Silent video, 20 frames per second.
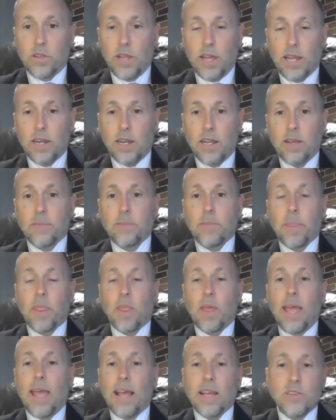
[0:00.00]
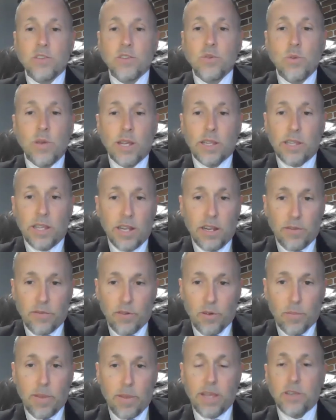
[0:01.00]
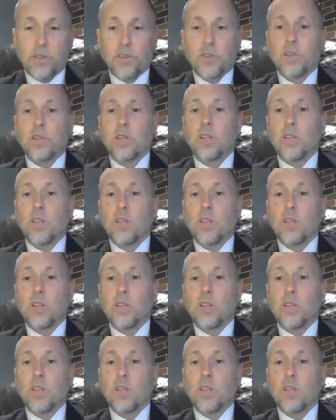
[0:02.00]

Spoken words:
then as you get that information,